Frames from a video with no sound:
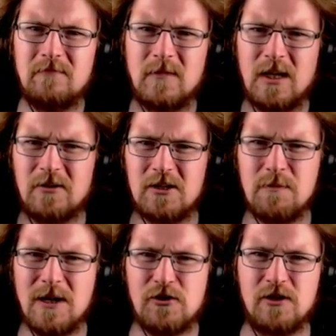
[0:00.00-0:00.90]
I could
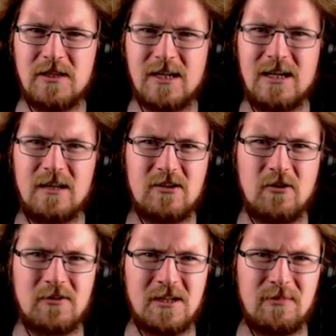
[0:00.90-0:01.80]
smash an entire
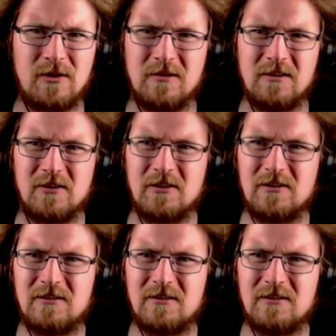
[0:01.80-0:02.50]
toxic bottle in there.